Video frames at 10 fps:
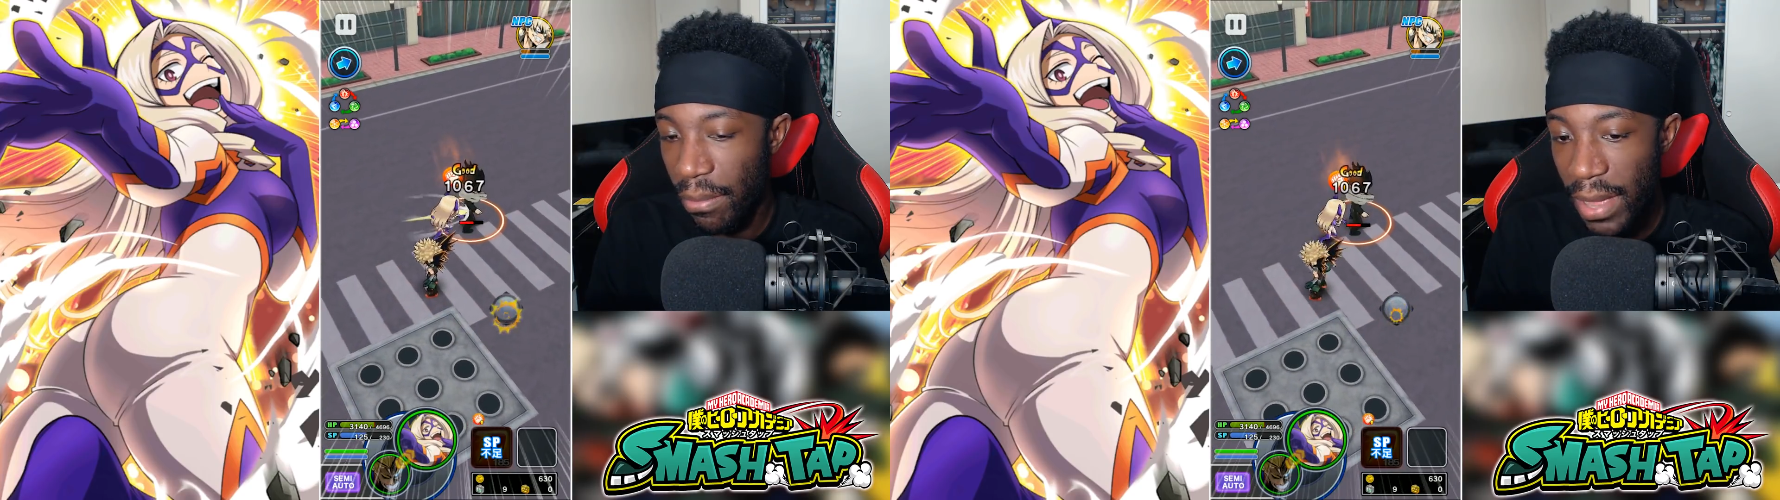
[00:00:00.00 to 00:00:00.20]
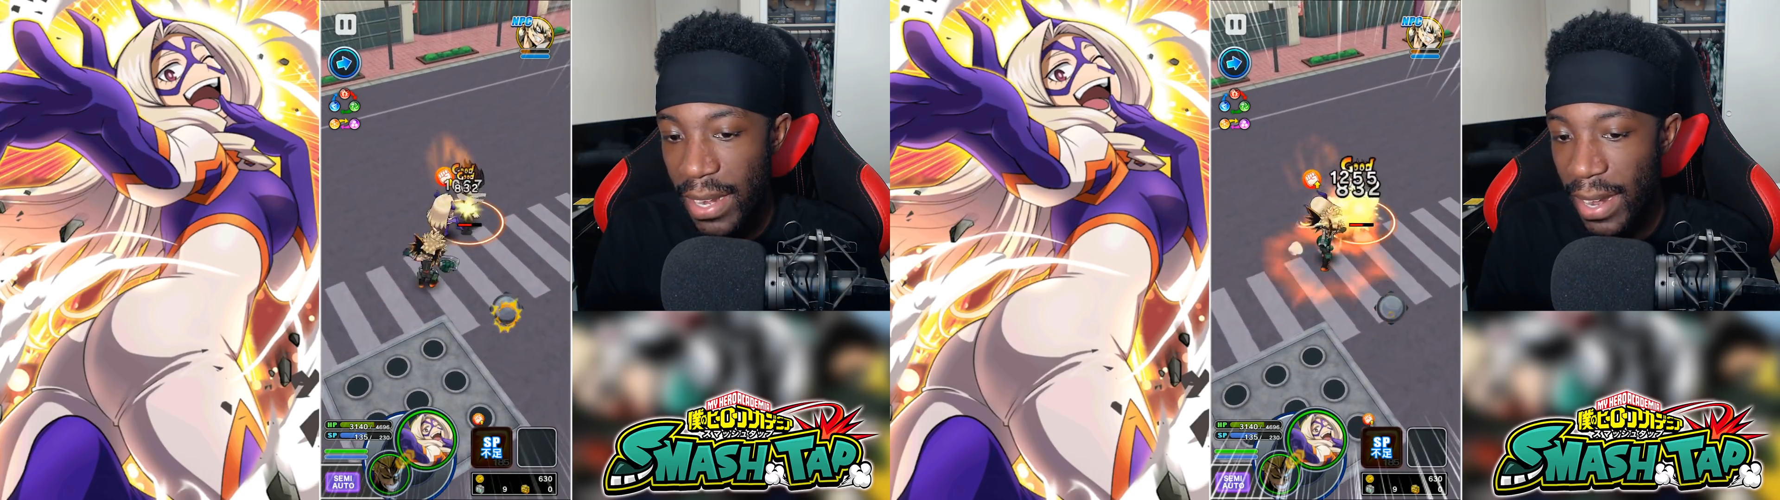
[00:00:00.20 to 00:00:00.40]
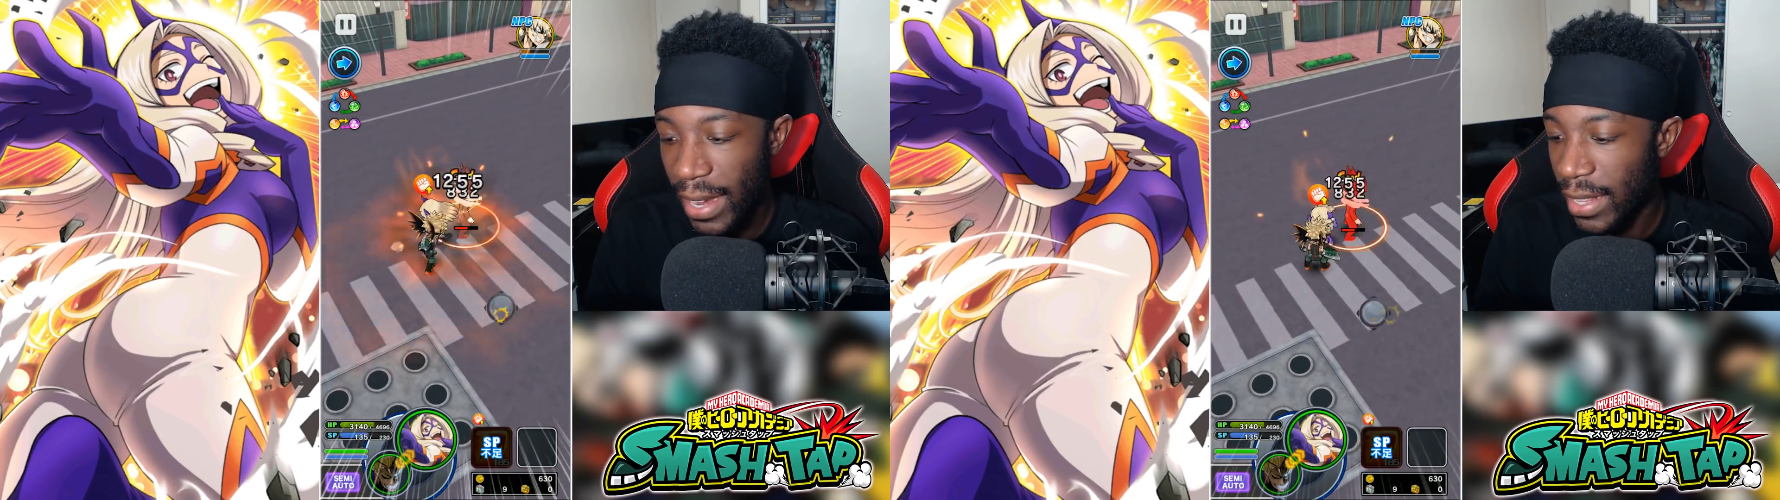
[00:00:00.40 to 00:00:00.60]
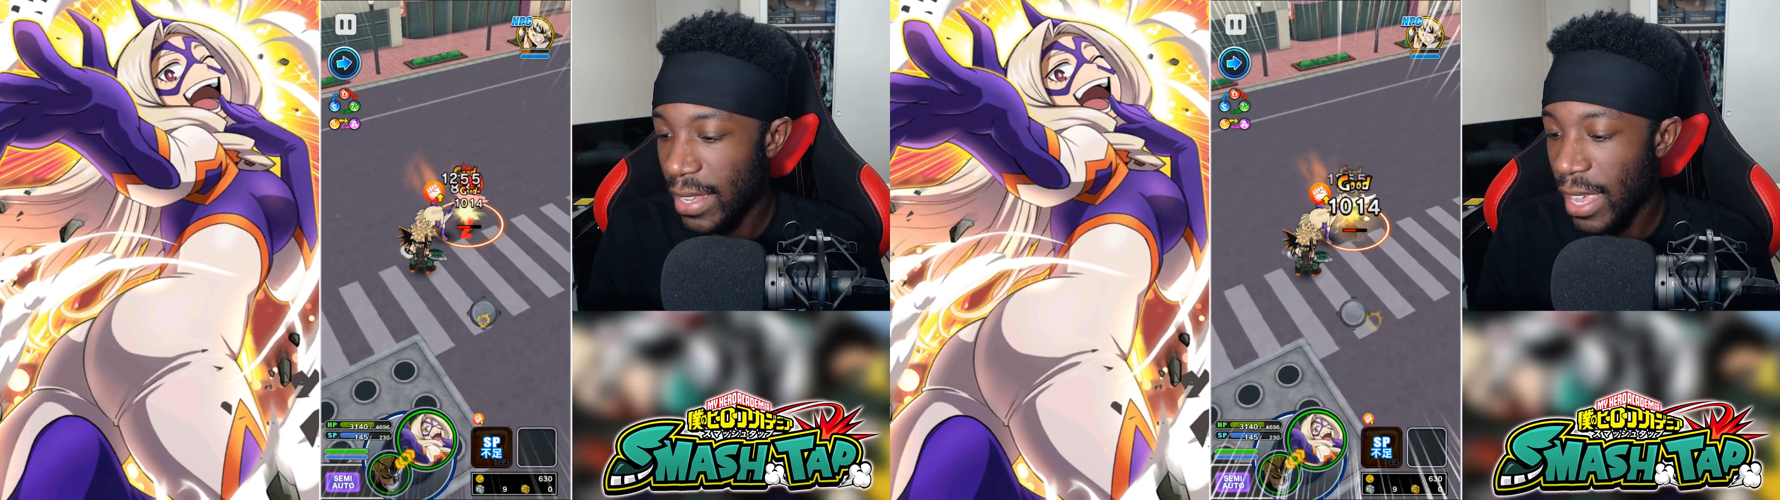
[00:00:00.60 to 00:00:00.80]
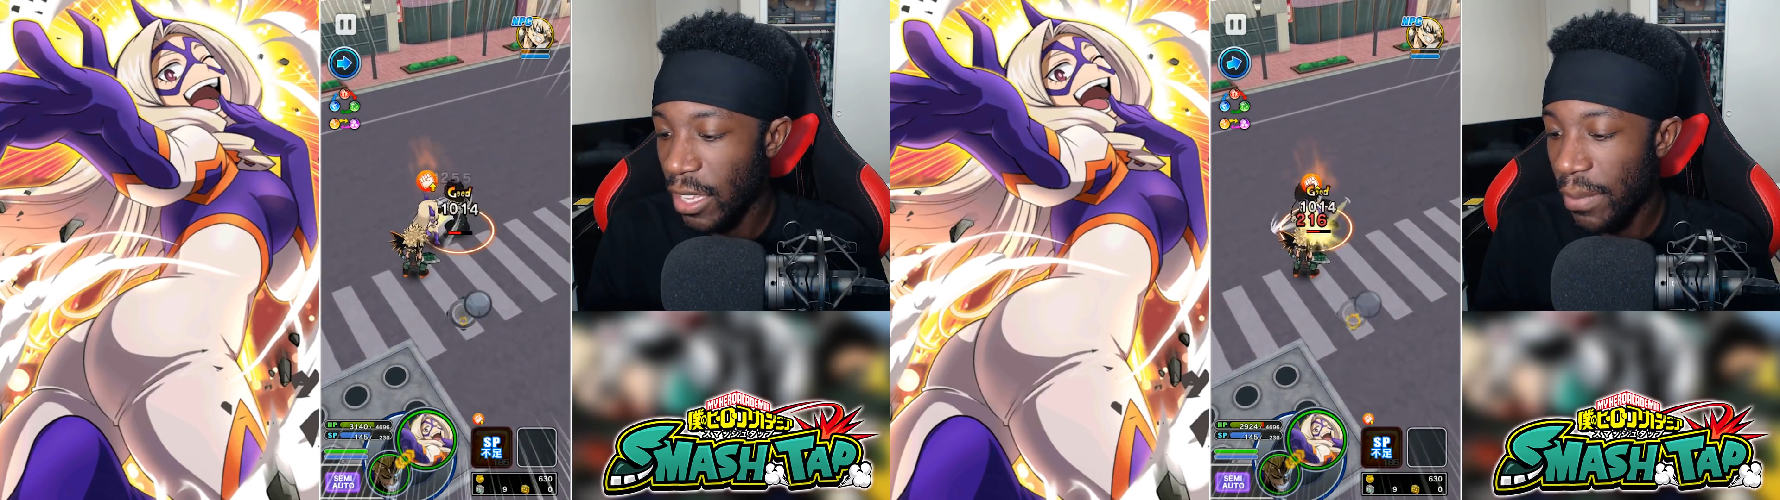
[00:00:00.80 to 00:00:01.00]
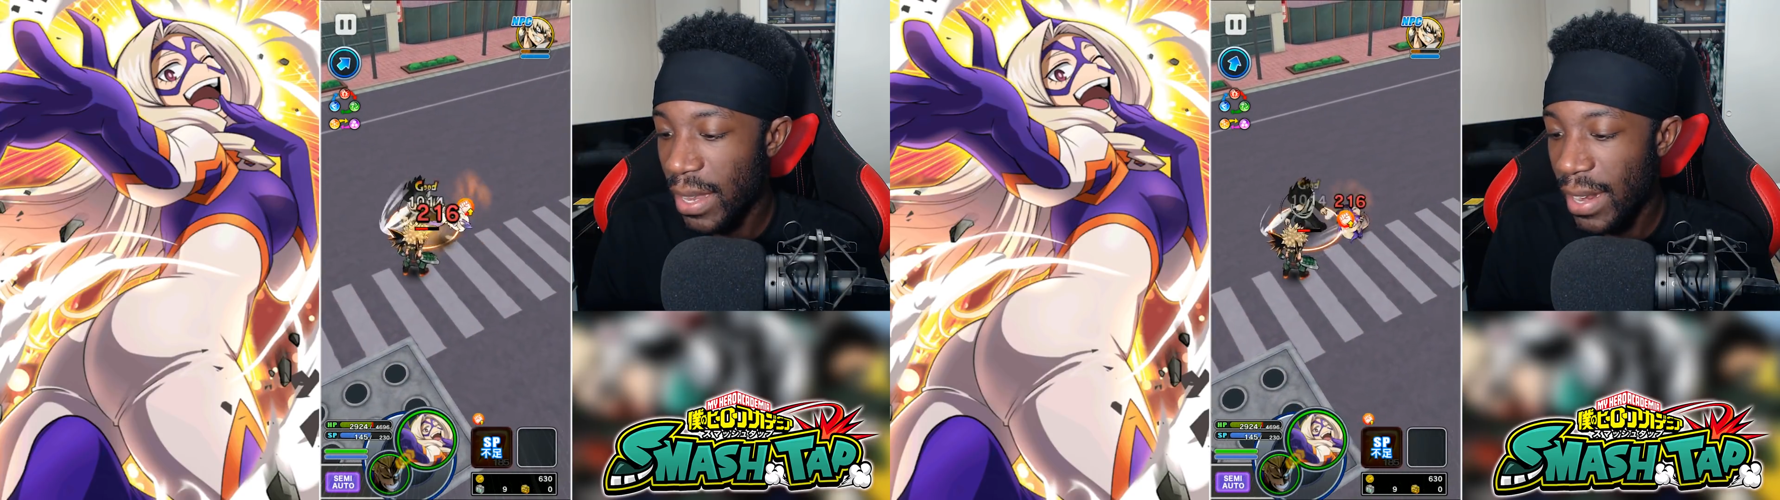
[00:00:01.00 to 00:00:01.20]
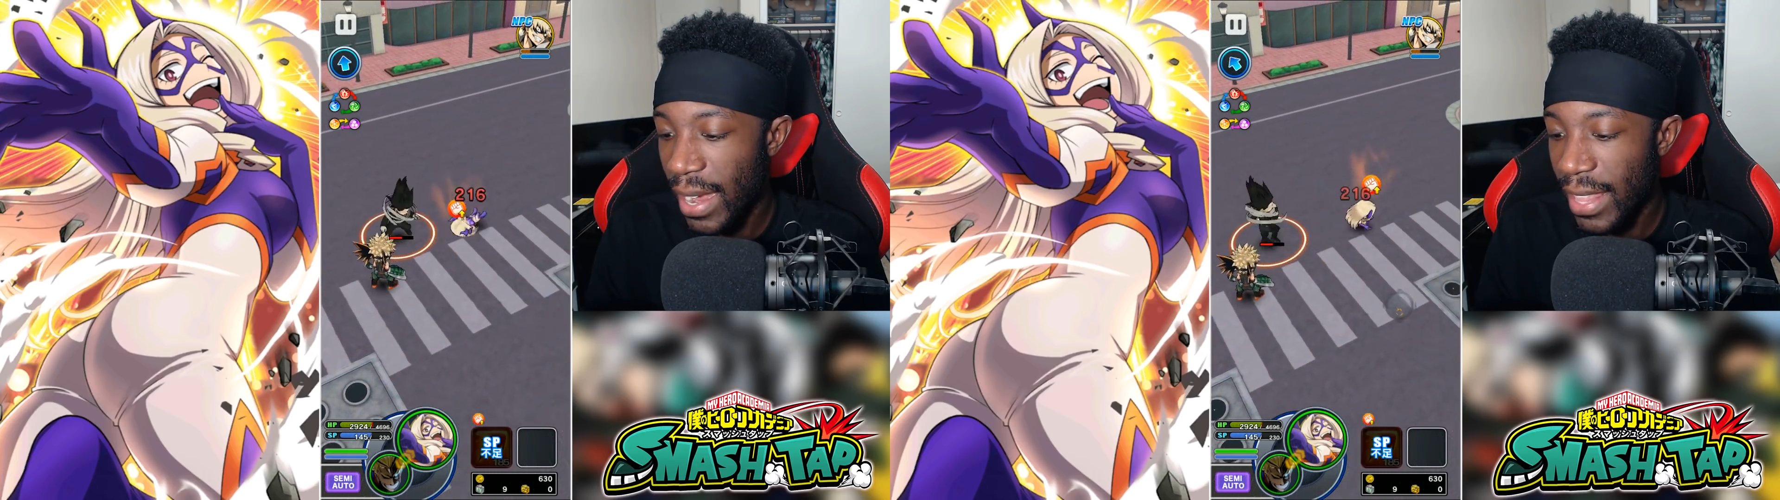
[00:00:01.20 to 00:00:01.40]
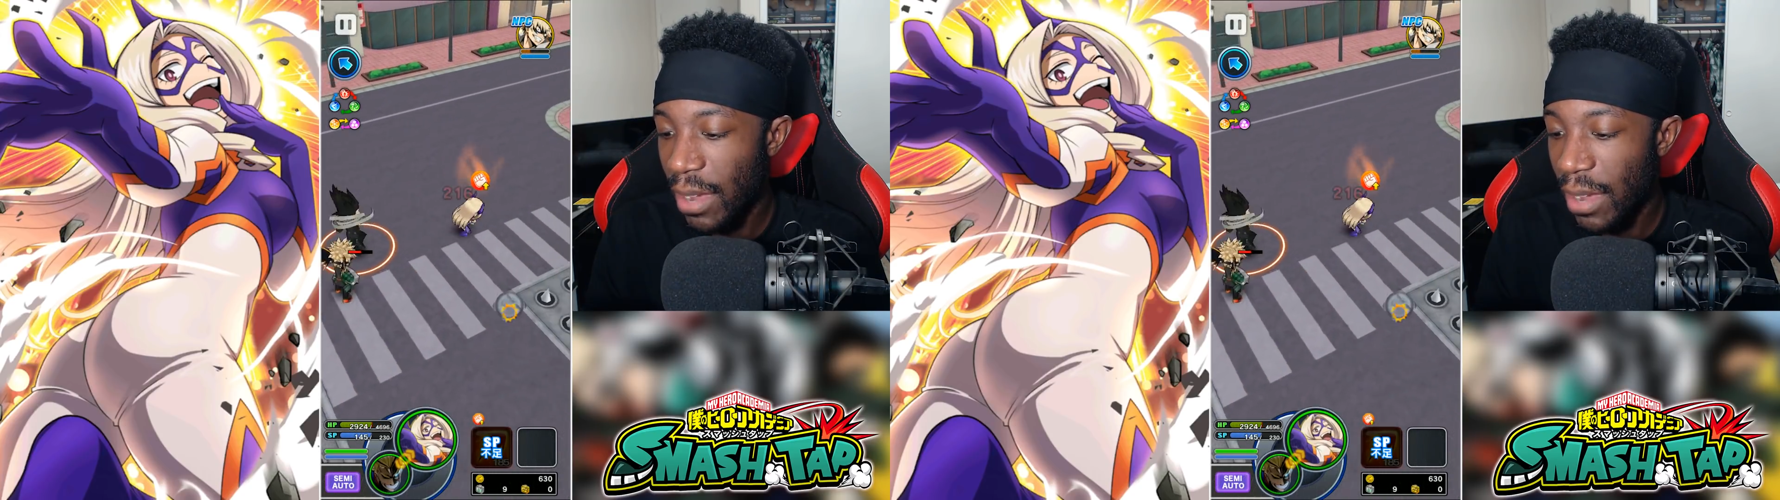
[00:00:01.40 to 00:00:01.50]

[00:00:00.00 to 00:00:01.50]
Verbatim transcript: Midnight, the Yellow Midnight.